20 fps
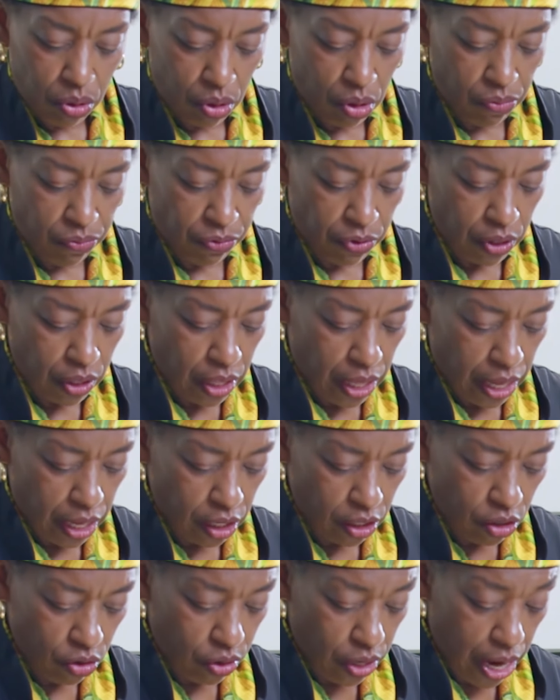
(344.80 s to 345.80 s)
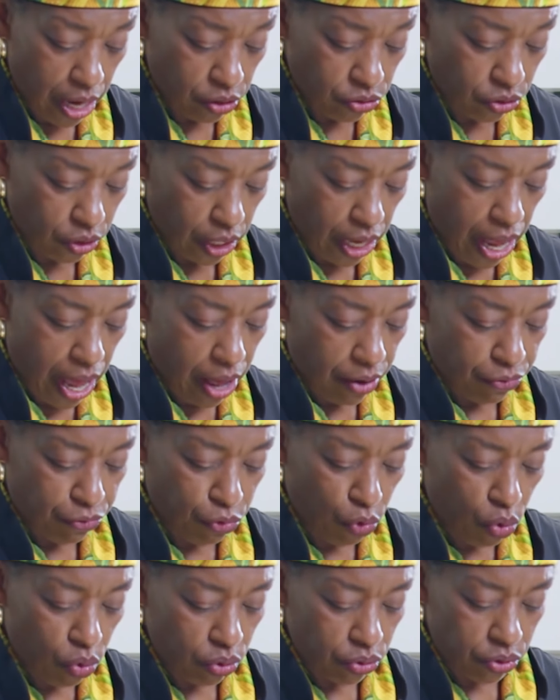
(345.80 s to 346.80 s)
if you like. You can actually
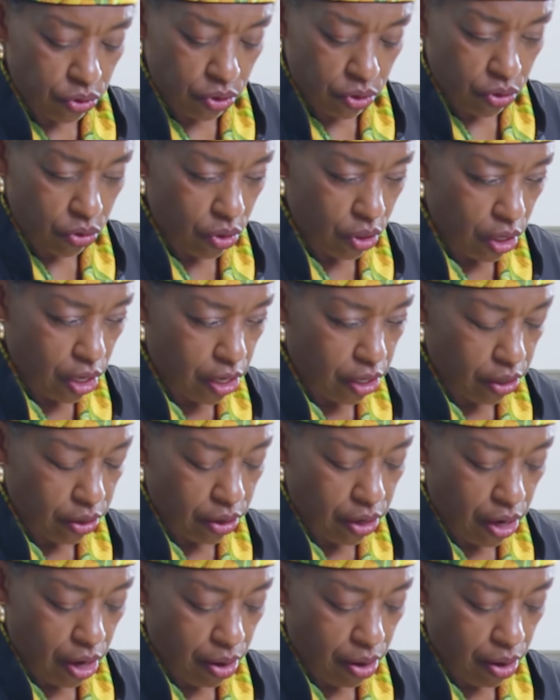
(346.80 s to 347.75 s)
fold the